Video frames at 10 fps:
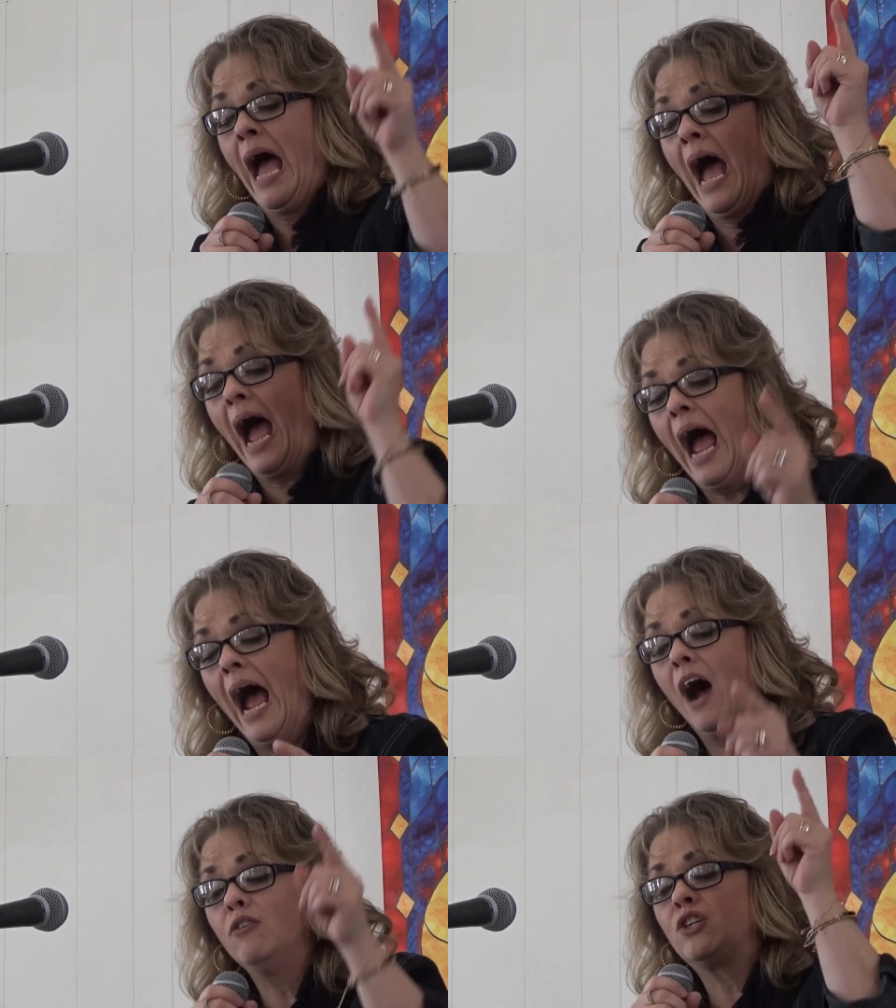
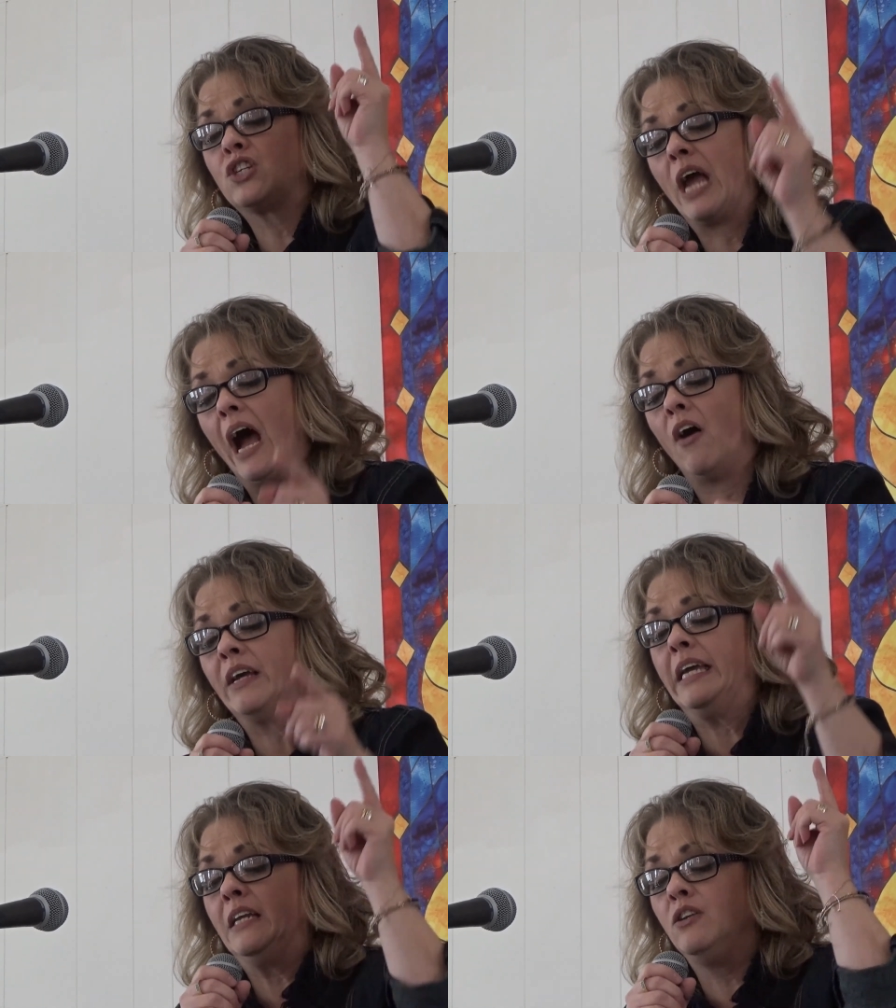How
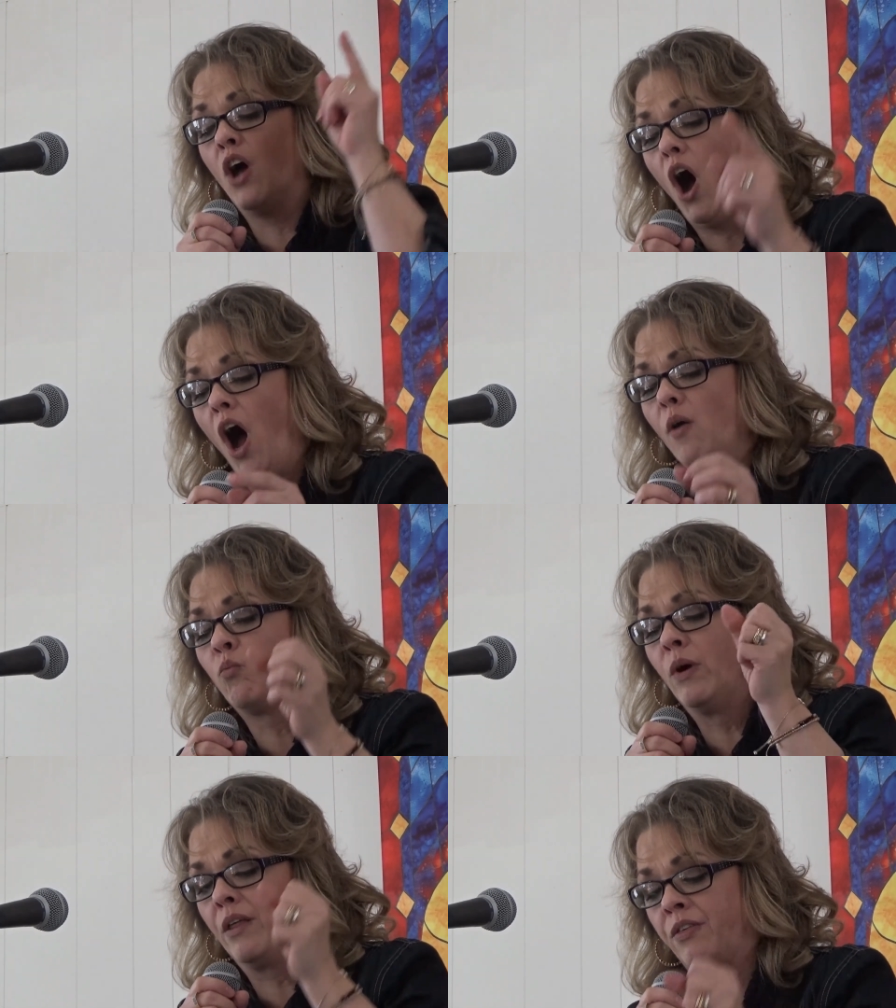shall he
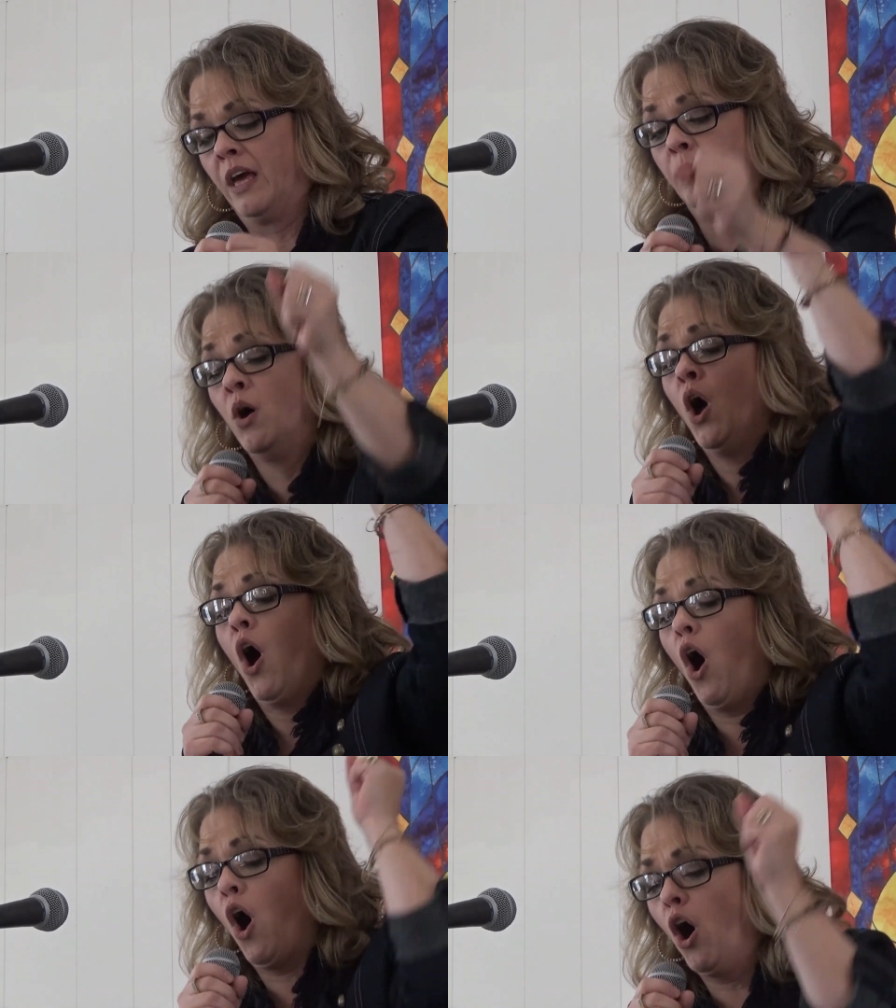not with him
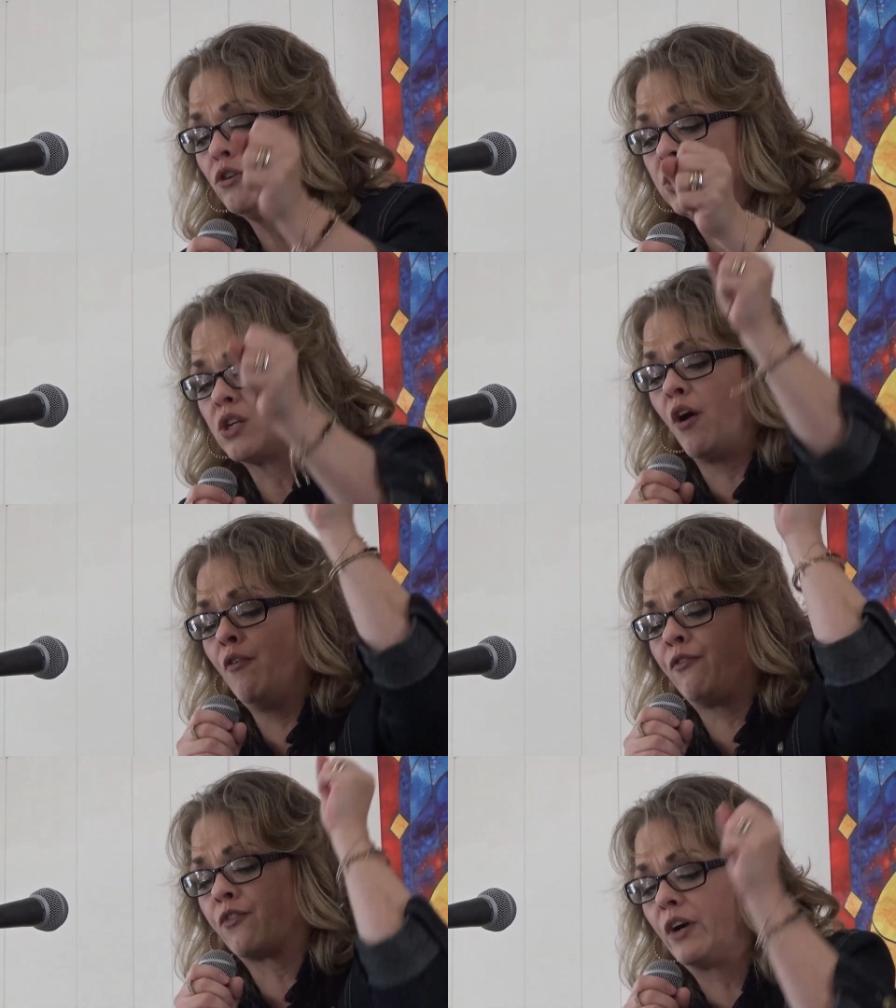
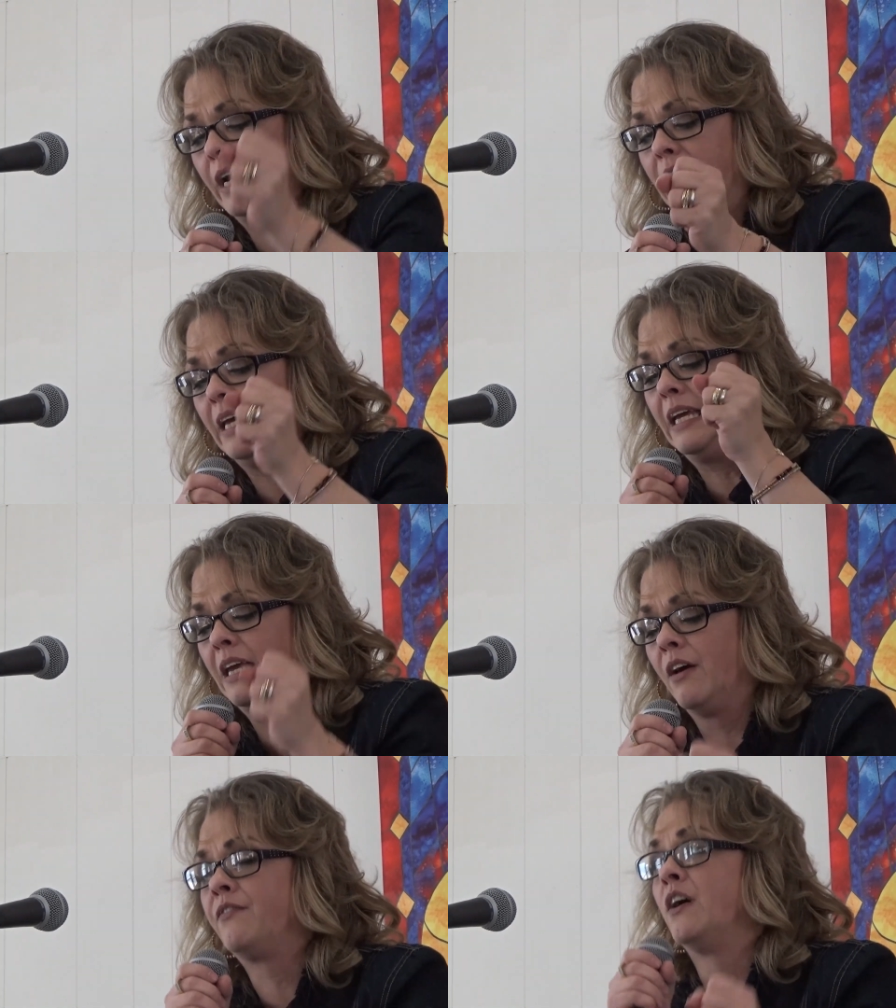also freely
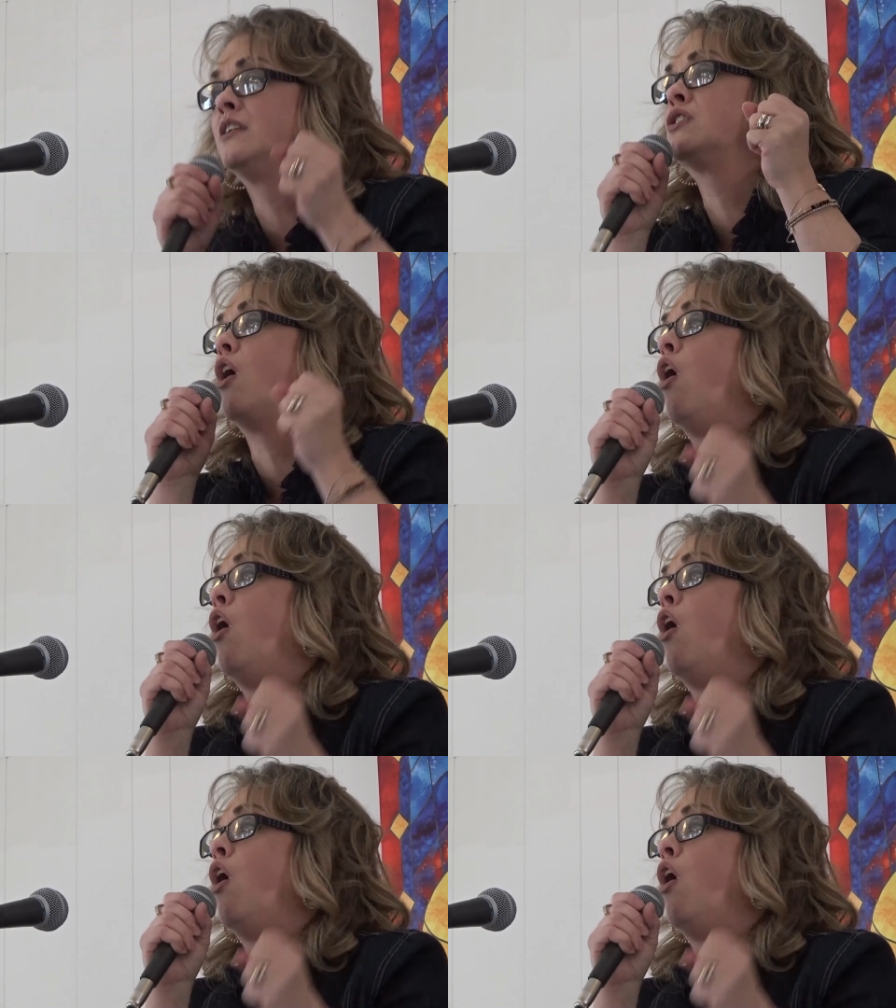give us